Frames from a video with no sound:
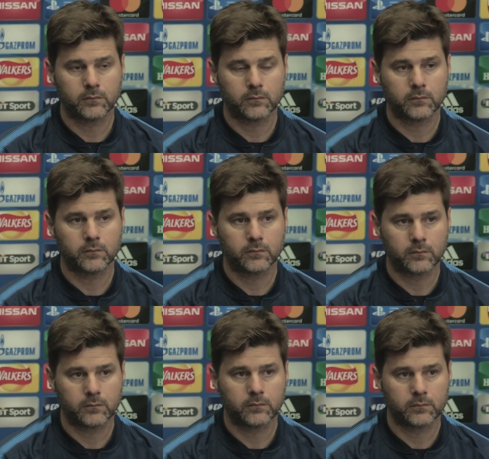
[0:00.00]

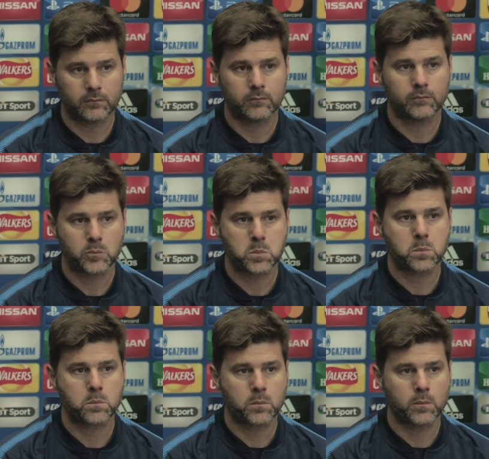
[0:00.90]

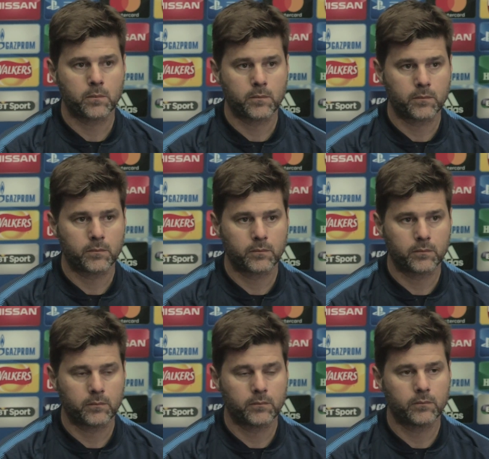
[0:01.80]

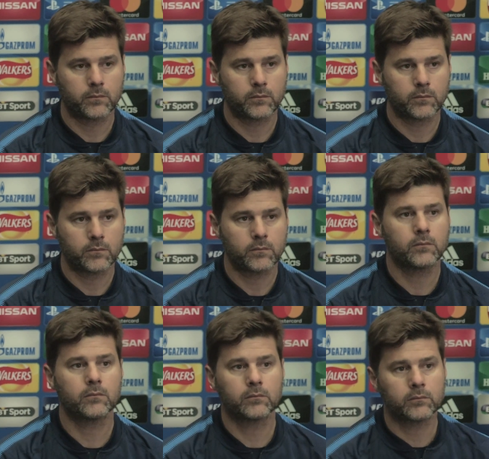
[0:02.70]

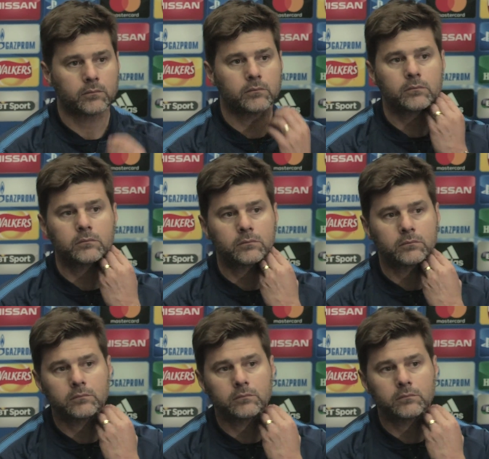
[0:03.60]
(no one is talking)